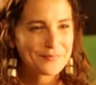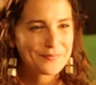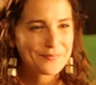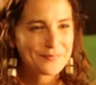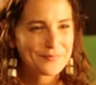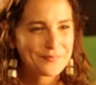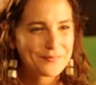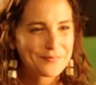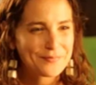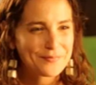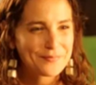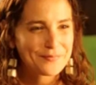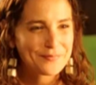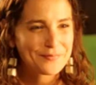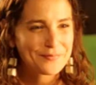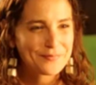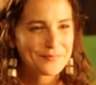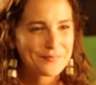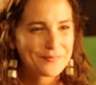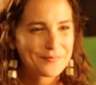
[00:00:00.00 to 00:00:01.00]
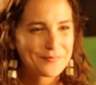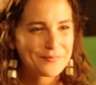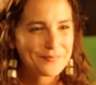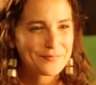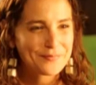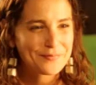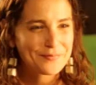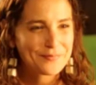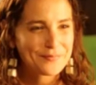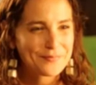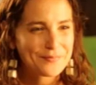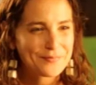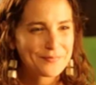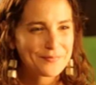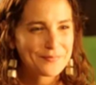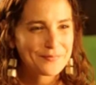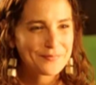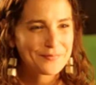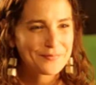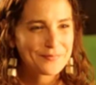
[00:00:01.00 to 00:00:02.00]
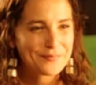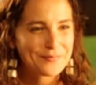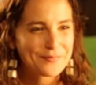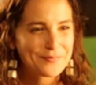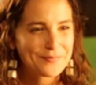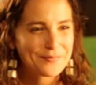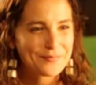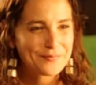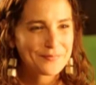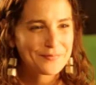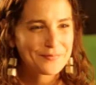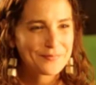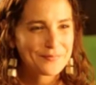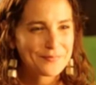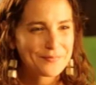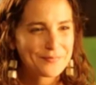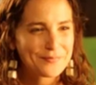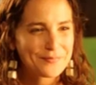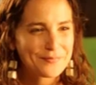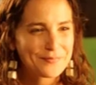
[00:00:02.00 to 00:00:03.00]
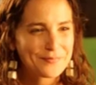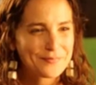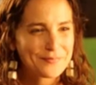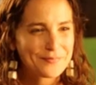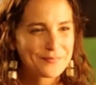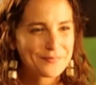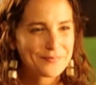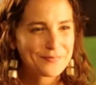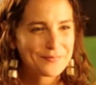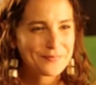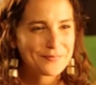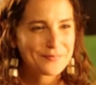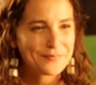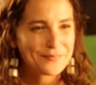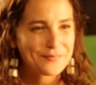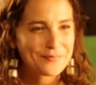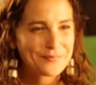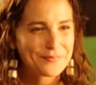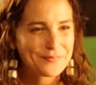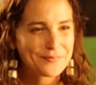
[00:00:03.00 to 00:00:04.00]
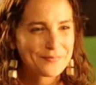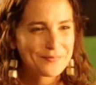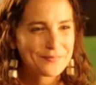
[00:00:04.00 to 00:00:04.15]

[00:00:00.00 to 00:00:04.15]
(not speaking)